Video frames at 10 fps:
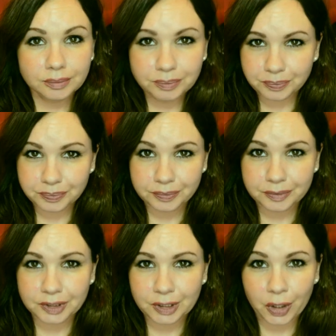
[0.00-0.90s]
Hmm,
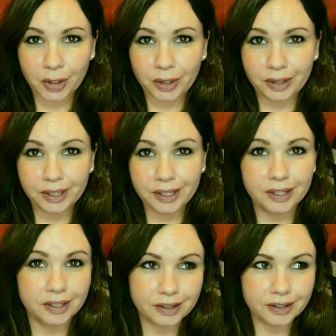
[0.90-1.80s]
so
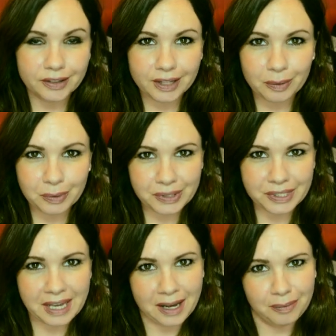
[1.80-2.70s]
that was
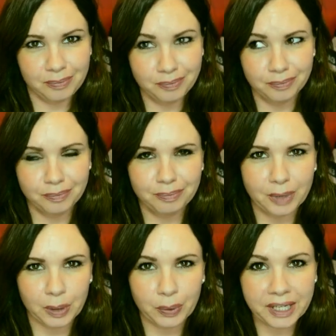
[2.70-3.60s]
that
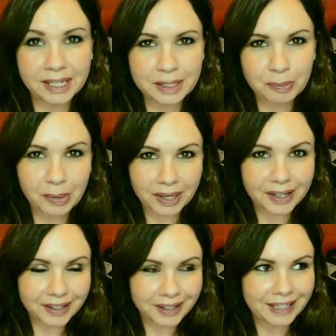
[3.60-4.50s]
weird,
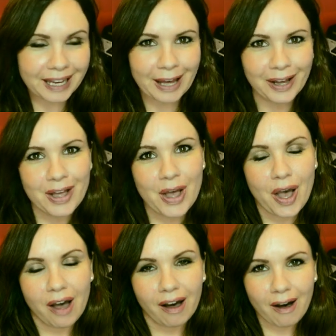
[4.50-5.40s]
but yeah.
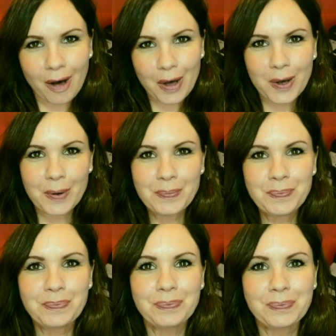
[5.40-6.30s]

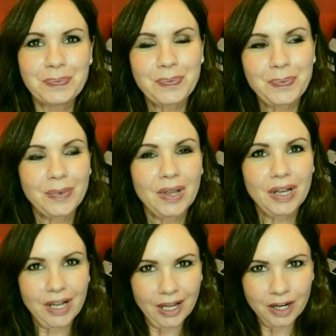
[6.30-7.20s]
Um,
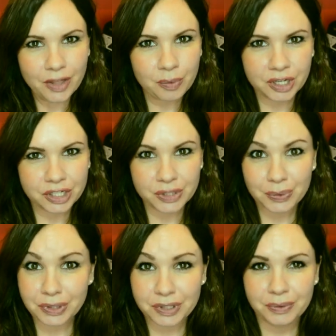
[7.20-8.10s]
another one I
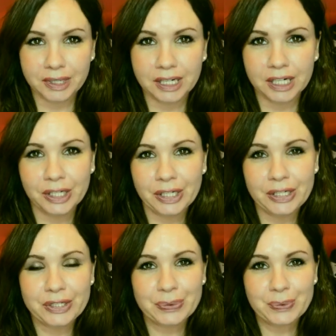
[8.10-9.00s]
just wanted to
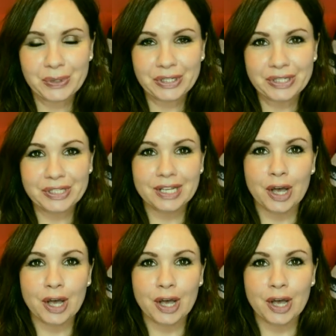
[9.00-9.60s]
include was